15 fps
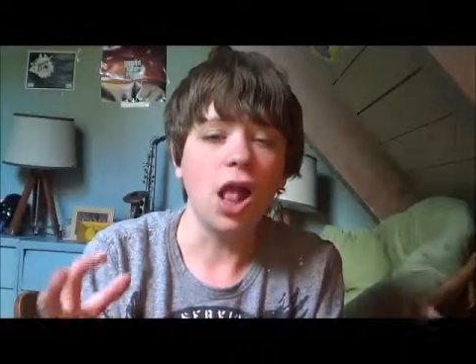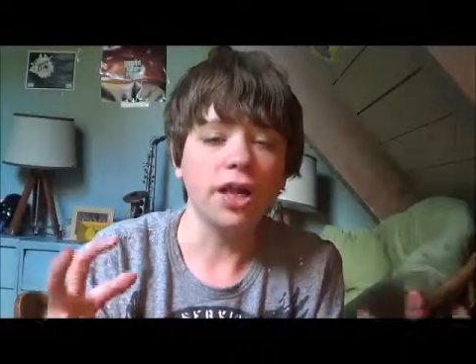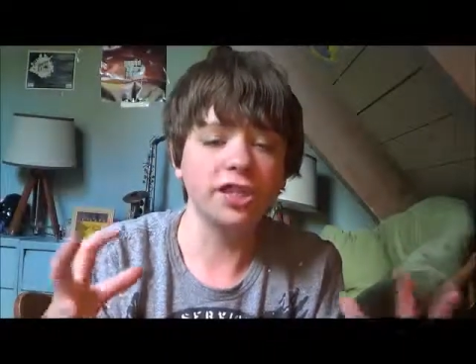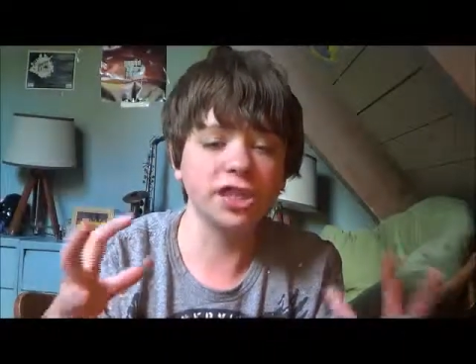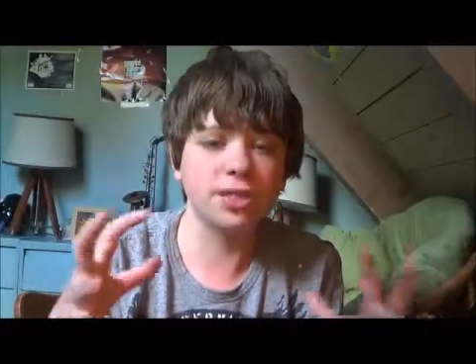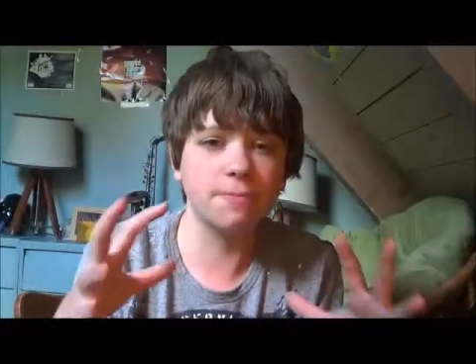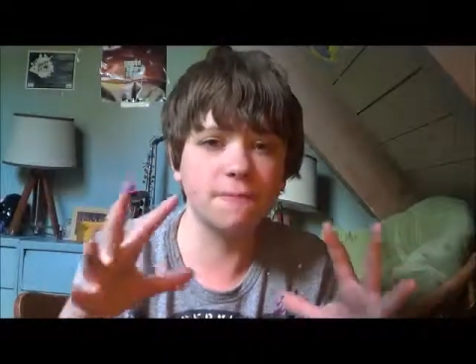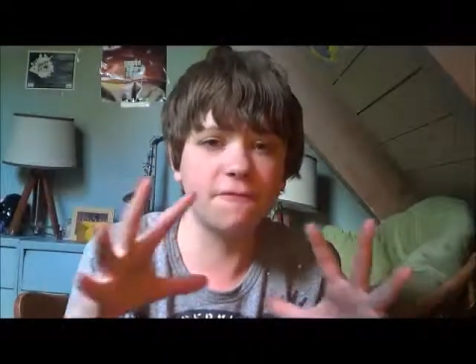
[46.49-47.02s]

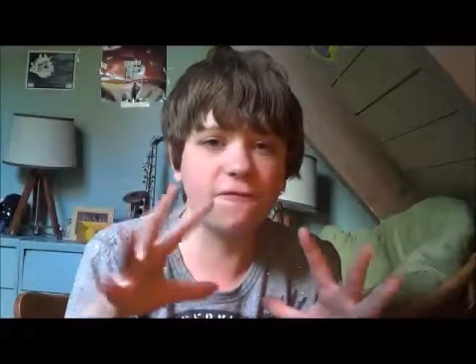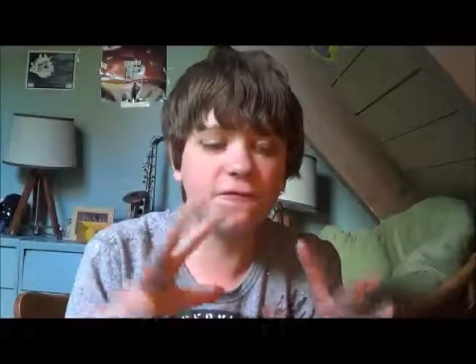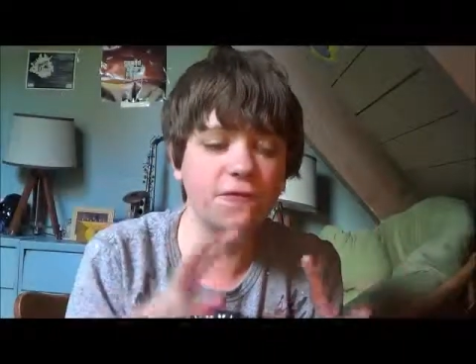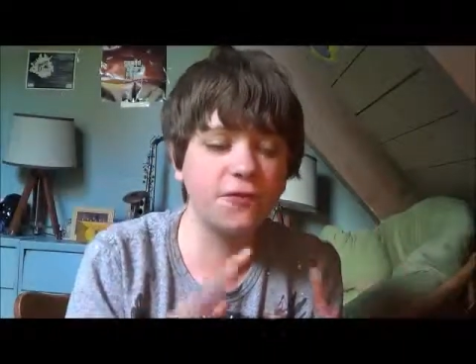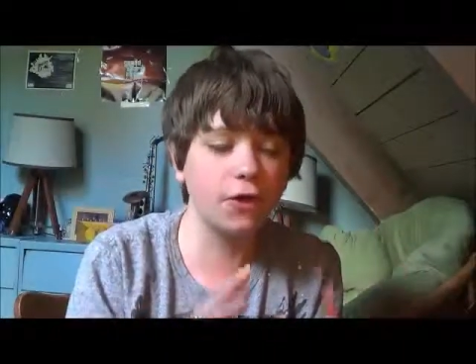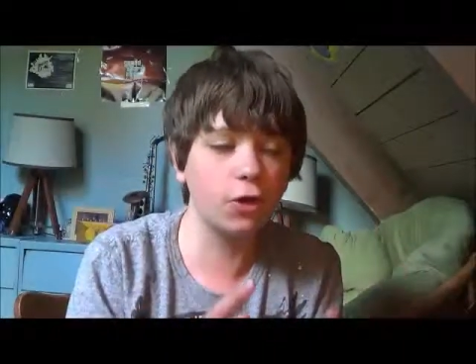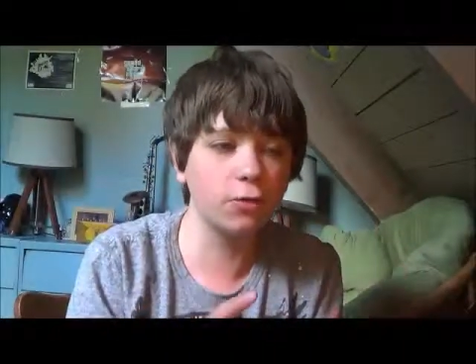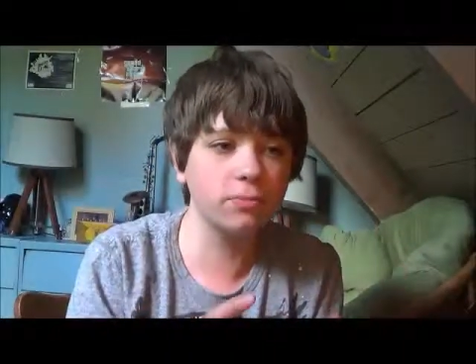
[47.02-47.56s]
just
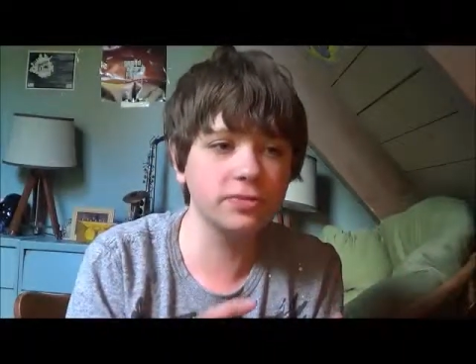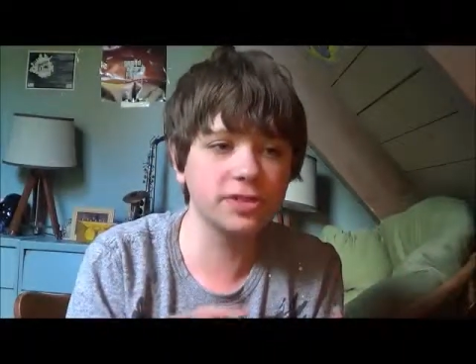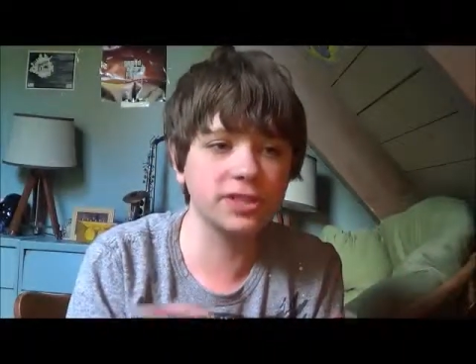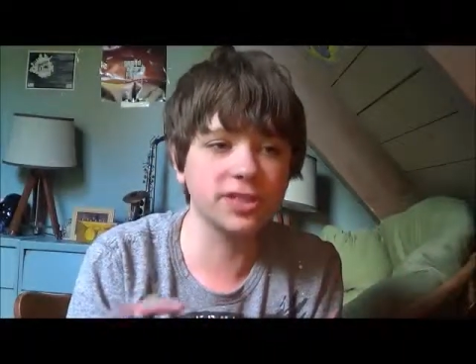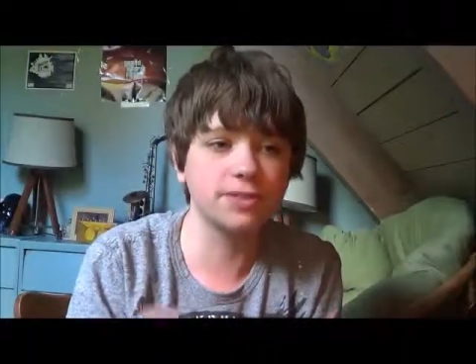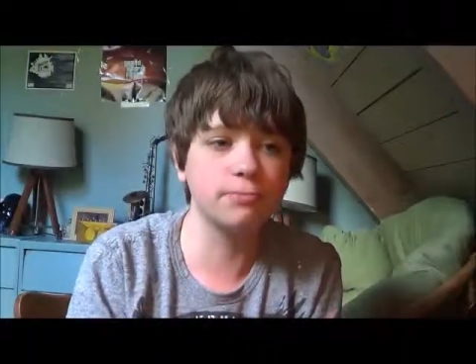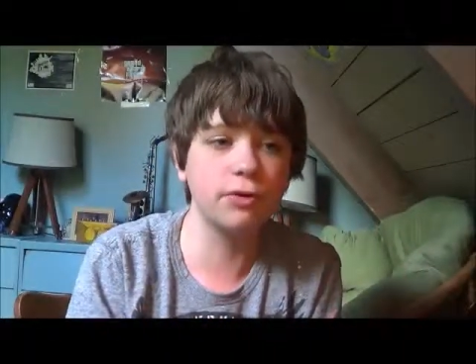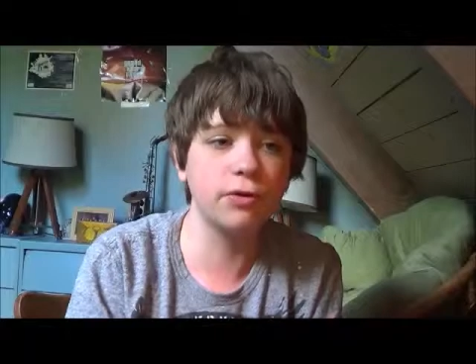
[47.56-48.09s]
films
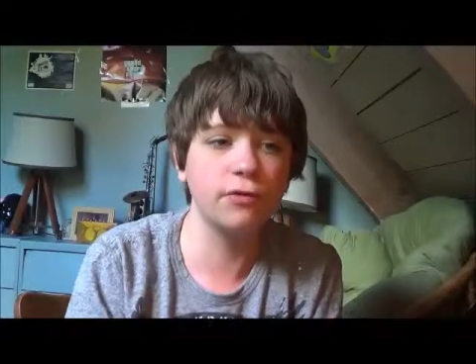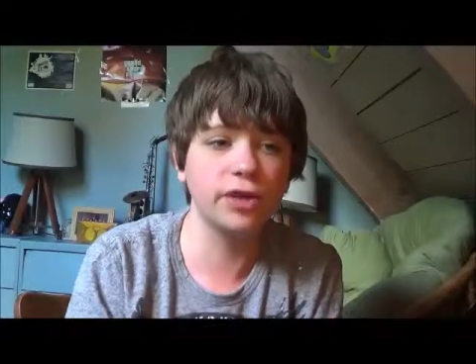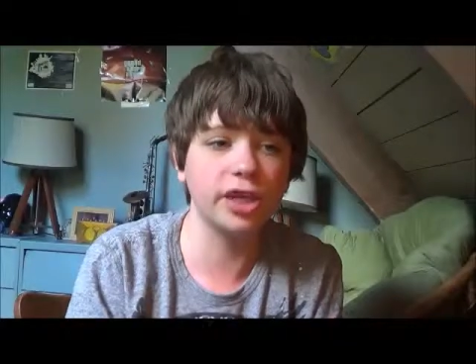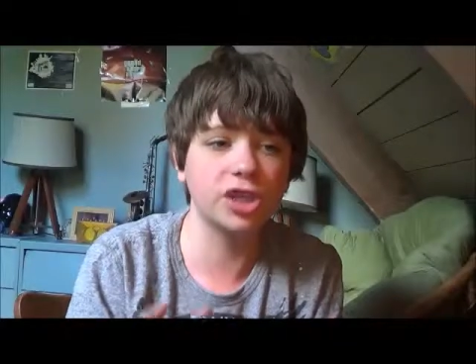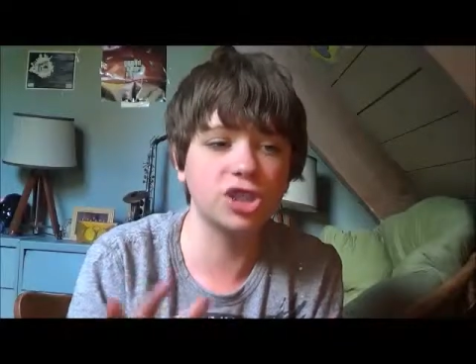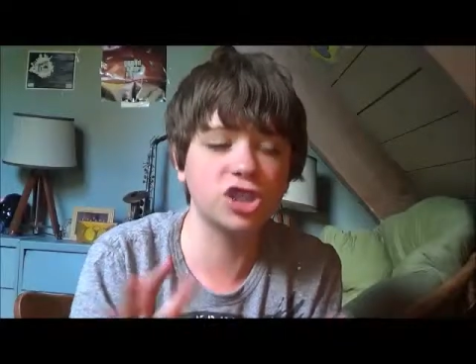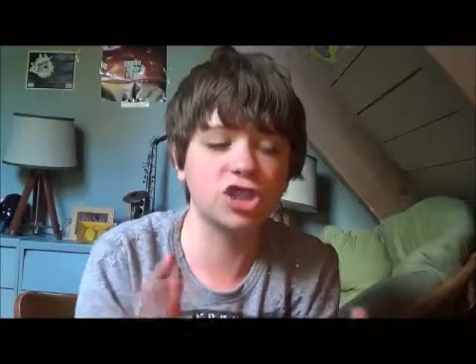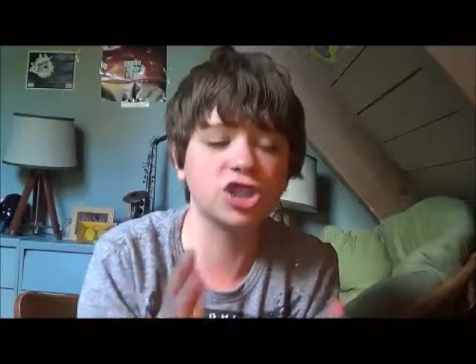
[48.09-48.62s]
this movie,
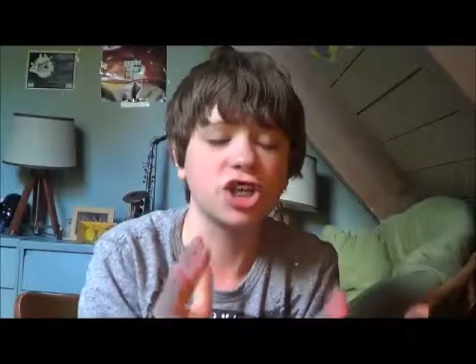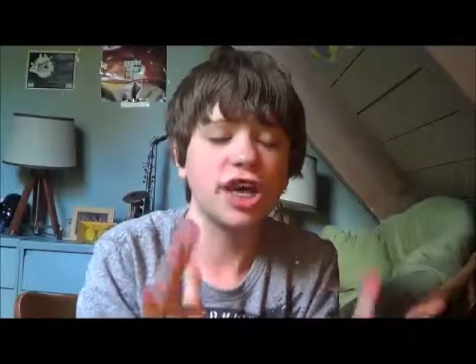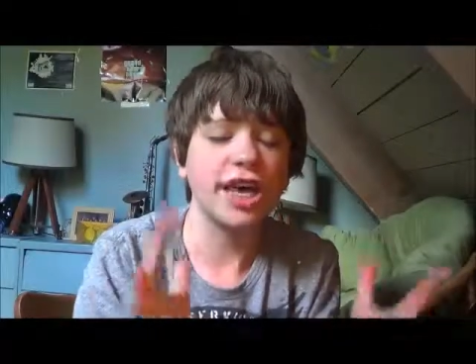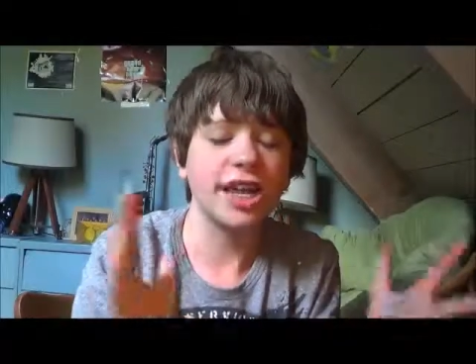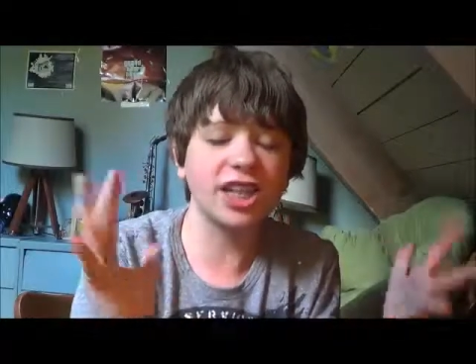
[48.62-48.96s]
it's just,